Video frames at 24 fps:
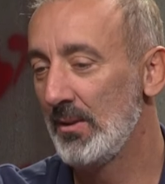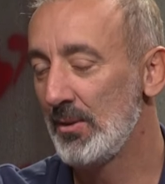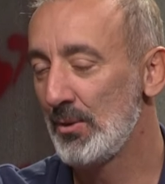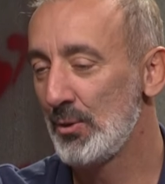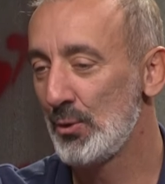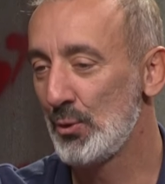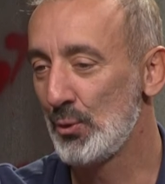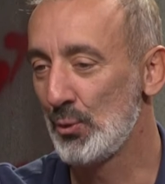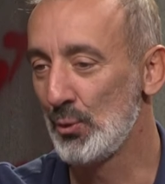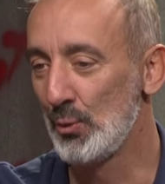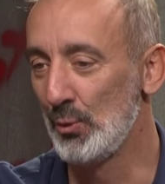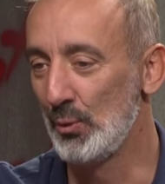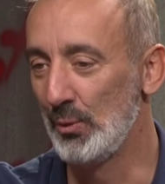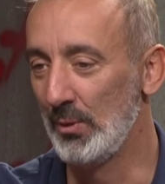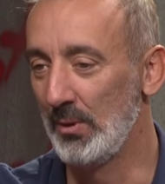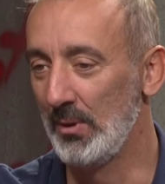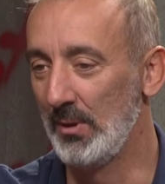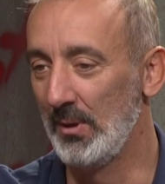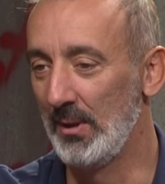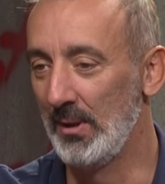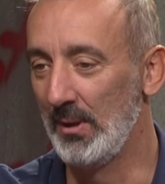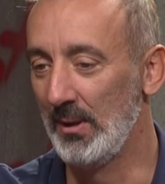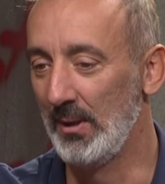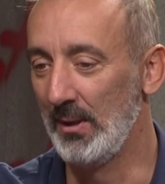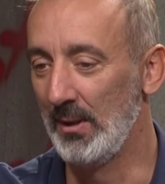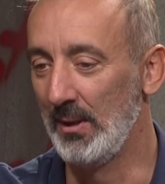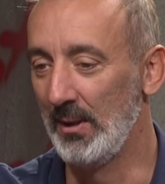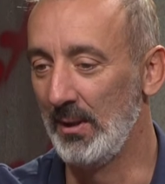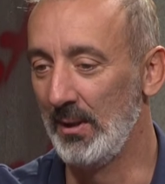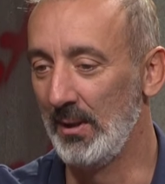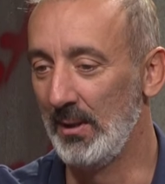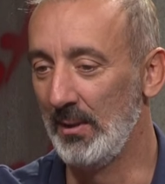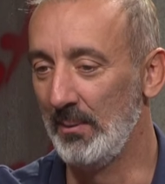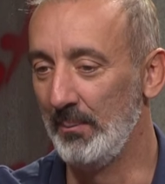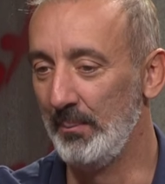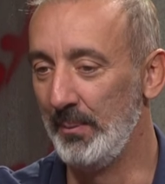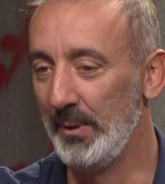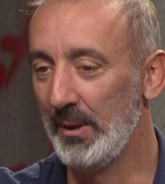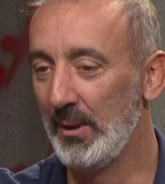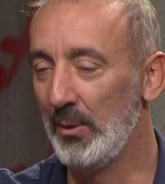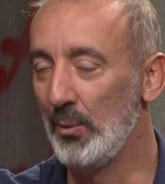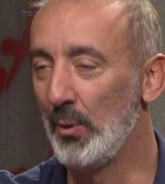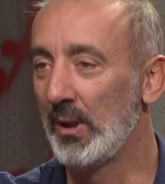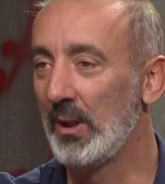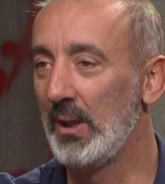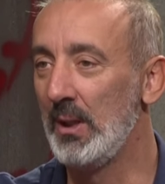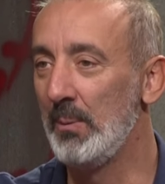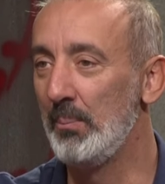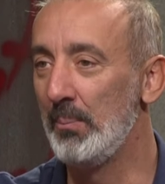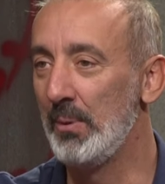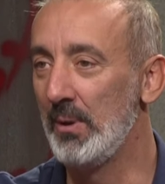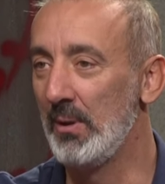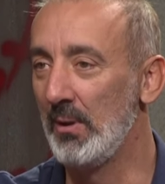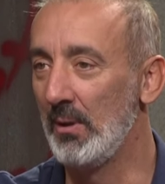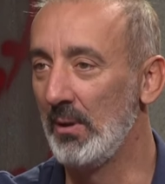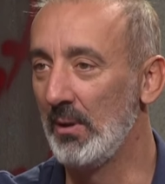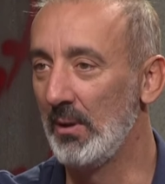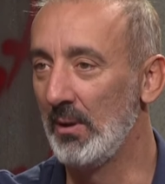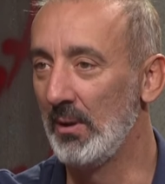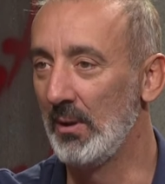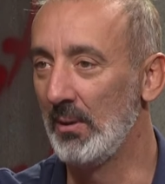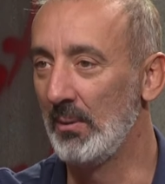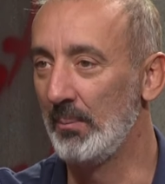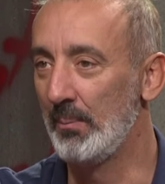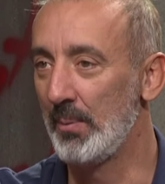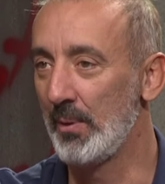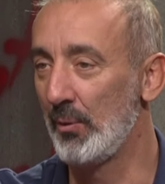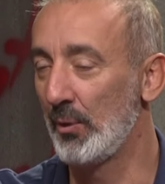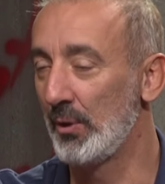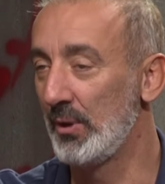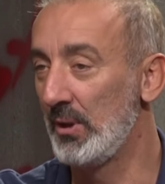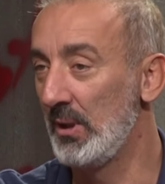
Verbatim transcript: su bili u ekipi prvog